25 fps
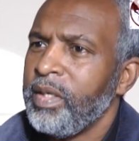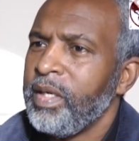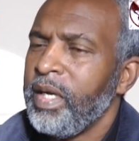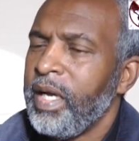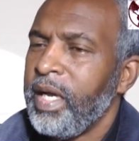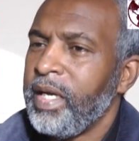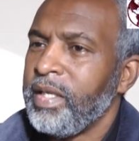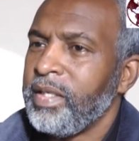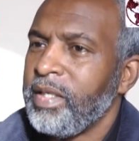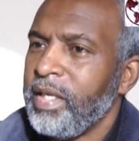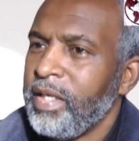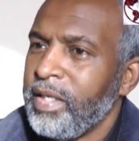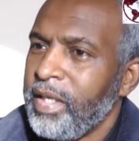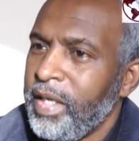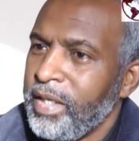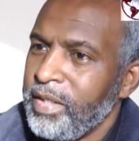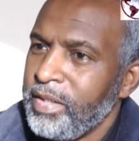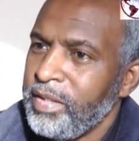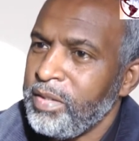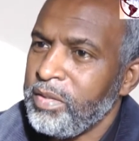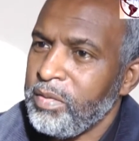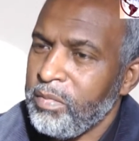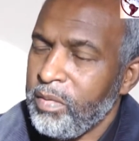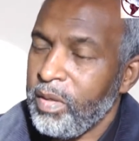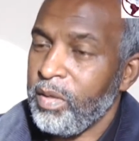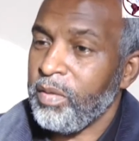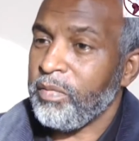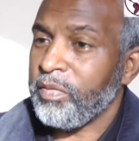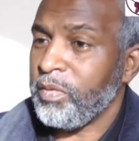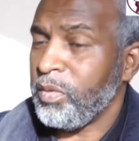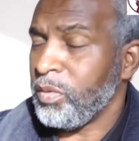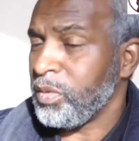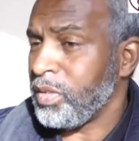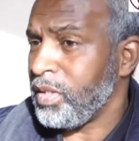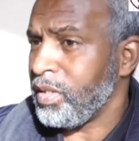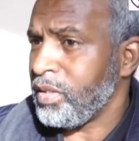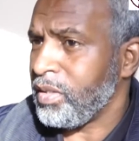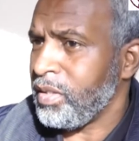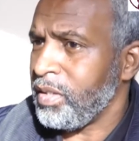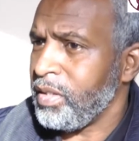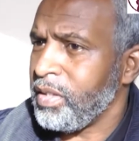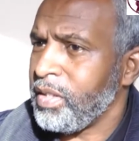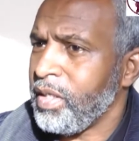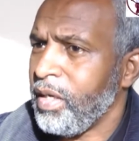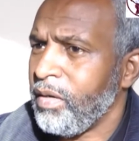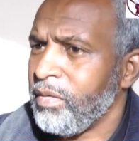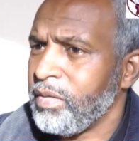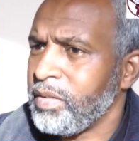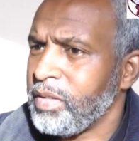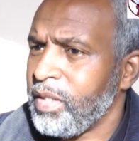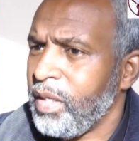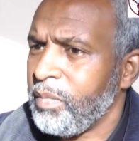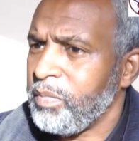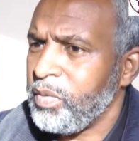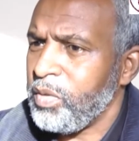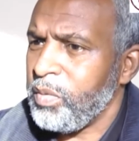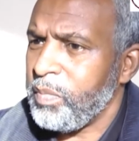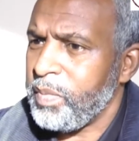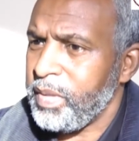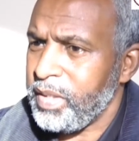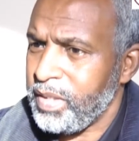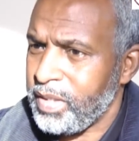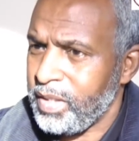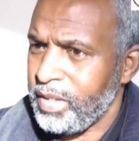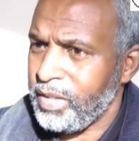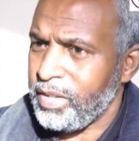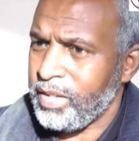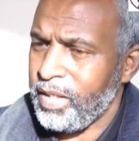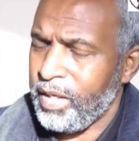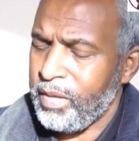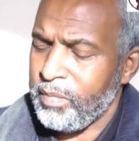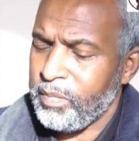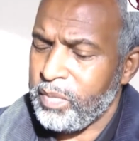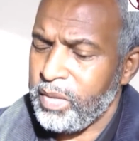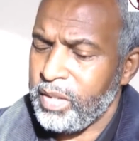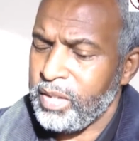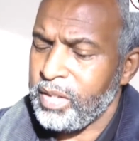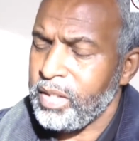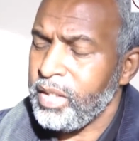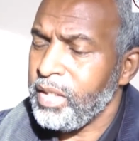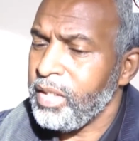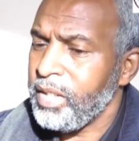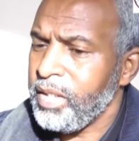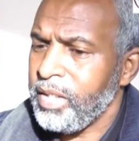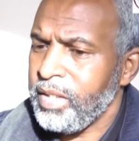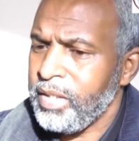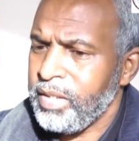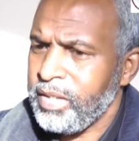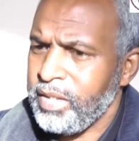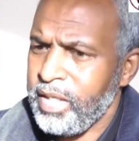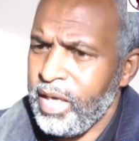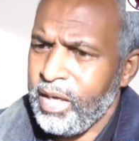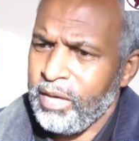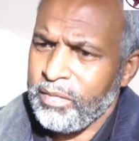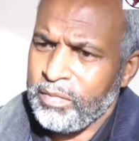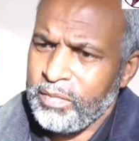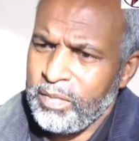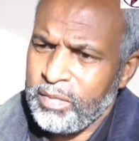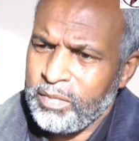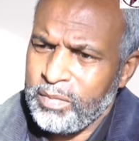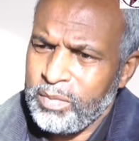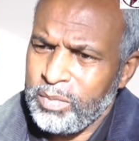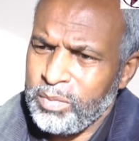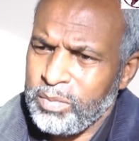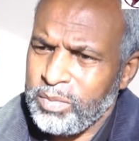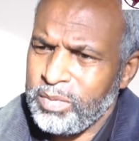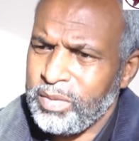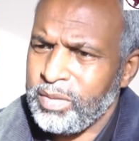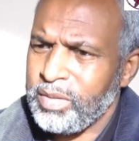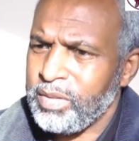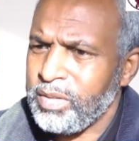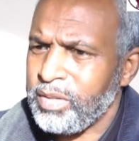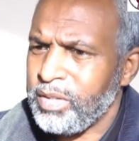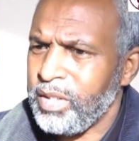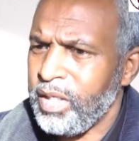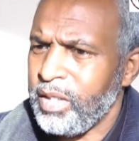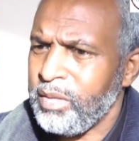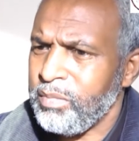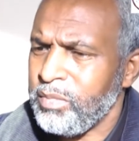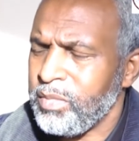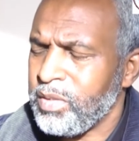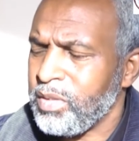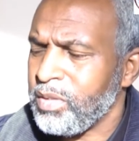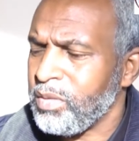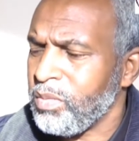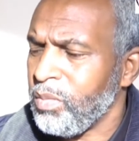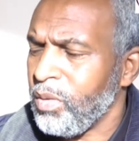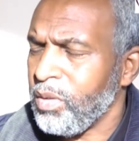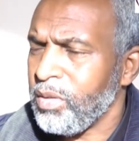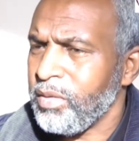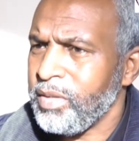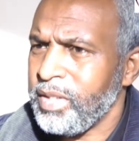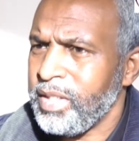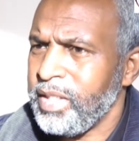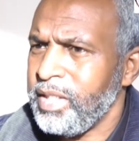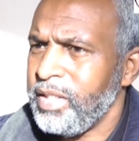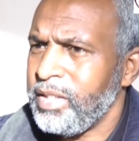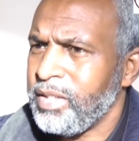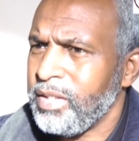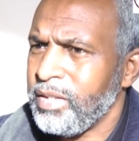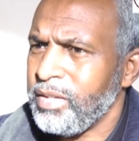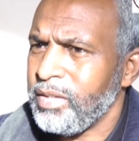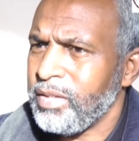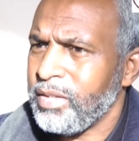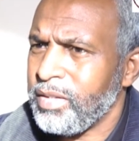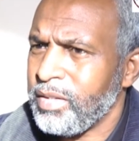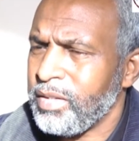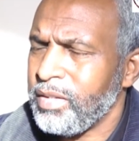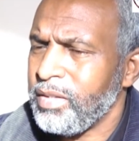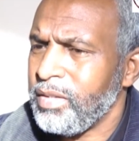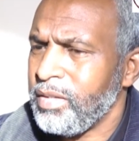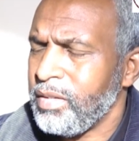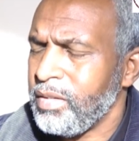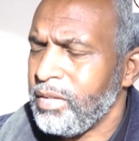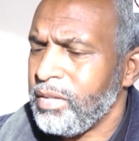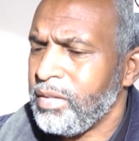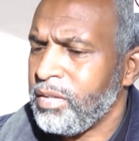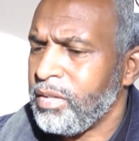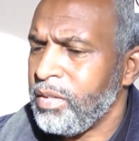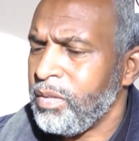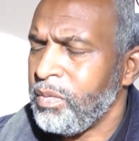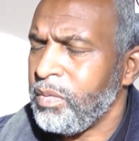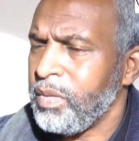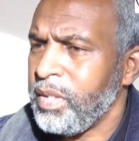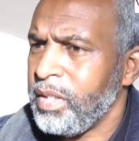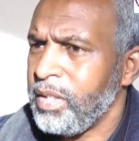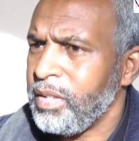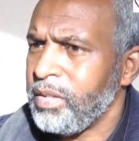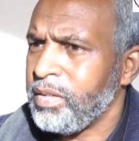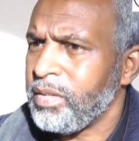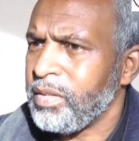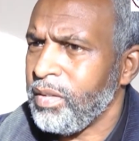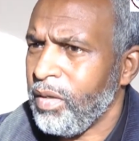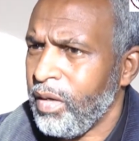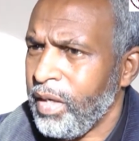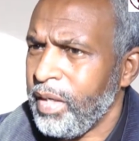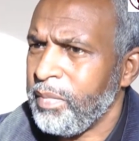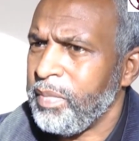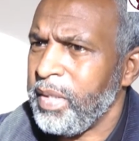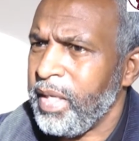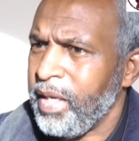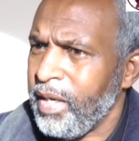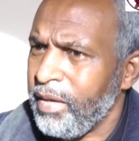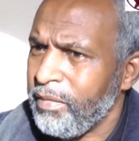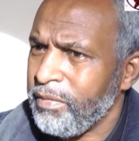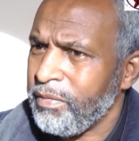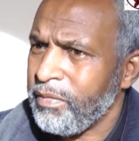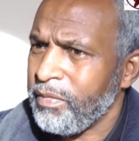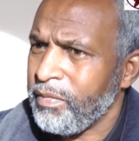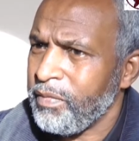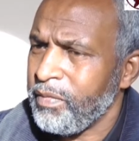And Anthony Darrell, of course, is the current WBC champion. Yeah, of course, James swore allegiance to the IBF.